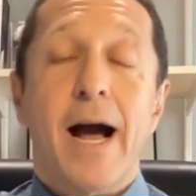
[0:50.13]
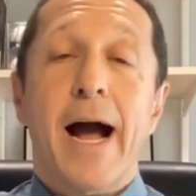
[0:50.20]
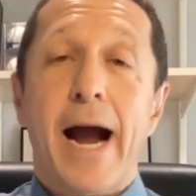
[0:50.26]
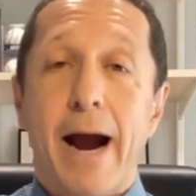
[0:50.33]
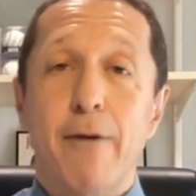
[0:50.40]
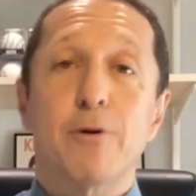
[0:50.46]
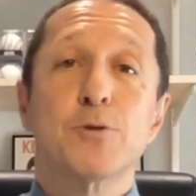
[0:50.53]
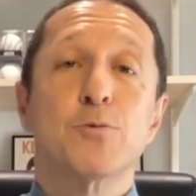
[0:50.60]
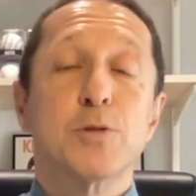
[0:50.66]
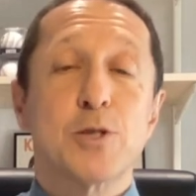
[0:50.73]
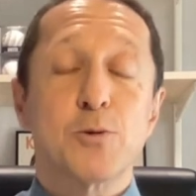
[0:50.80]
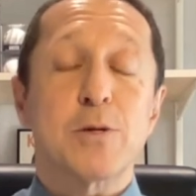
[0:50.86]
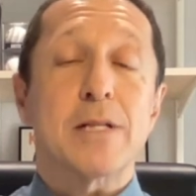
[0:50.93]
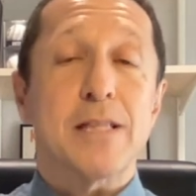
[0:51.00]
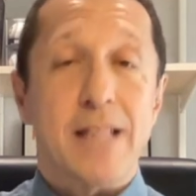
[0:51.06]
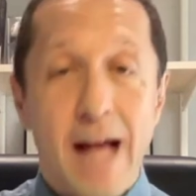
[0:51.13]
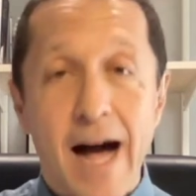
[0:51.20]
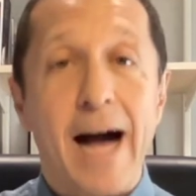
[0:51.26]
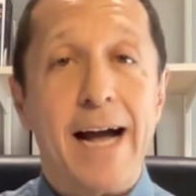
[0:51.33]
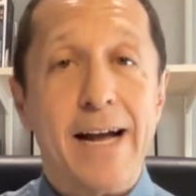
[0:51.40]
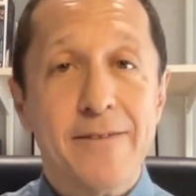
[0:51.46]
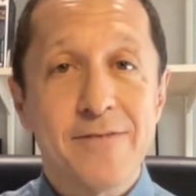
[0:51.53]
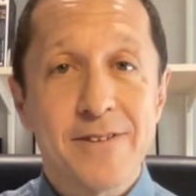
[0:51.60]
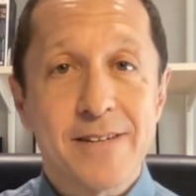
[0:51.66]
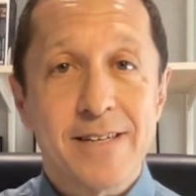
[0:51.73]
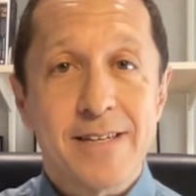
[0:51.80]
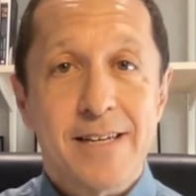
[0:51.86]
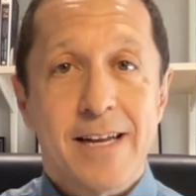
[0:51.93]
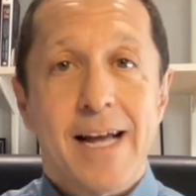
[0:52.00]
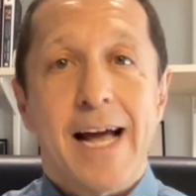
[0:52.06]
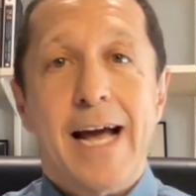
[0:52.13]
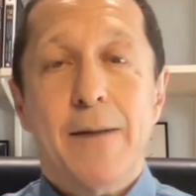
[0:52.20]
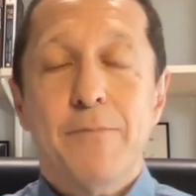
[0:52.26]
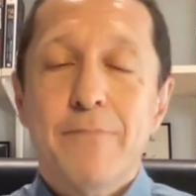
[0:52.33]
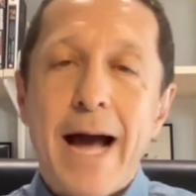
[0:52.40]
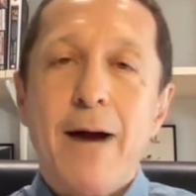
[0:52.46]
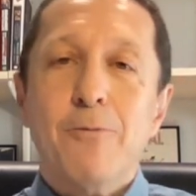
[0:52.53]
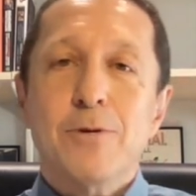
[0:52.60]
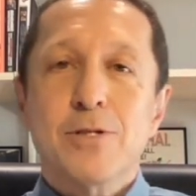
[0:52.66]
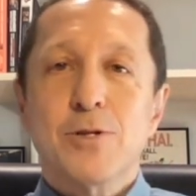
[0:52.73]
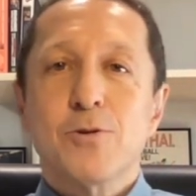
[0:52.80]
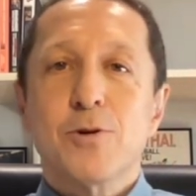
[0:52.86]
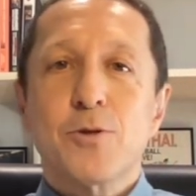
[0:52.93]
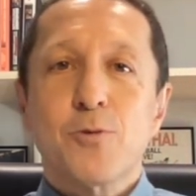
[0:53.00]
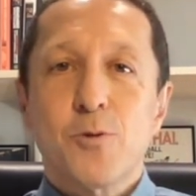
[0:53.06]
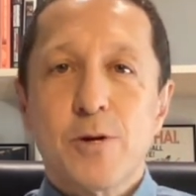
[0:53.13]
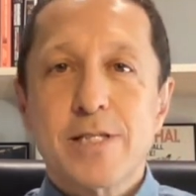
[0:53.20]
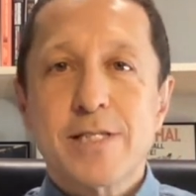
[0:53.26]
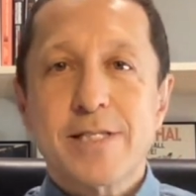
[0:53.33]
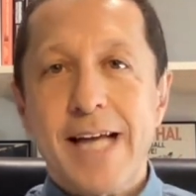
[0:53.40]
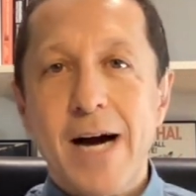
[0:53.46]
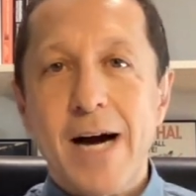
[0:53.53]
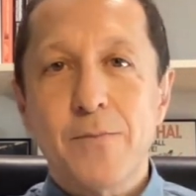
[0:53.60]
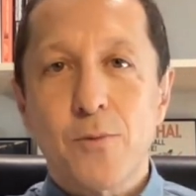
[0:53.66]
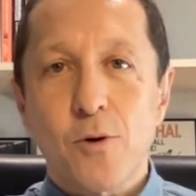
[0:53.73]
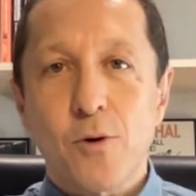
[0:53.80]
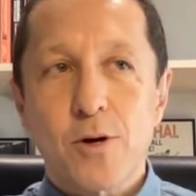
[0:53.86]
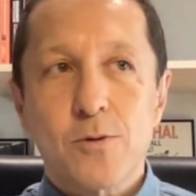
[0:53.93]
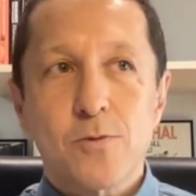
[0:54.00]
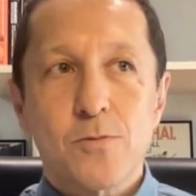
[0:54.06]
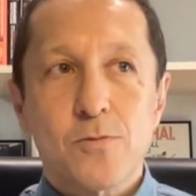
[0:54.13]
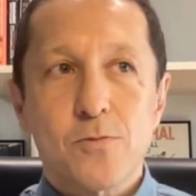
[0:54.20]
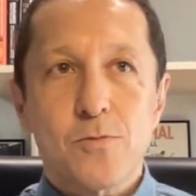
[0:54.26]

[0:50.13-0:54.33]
Harold would do it live, and Matt would do it through his soundboard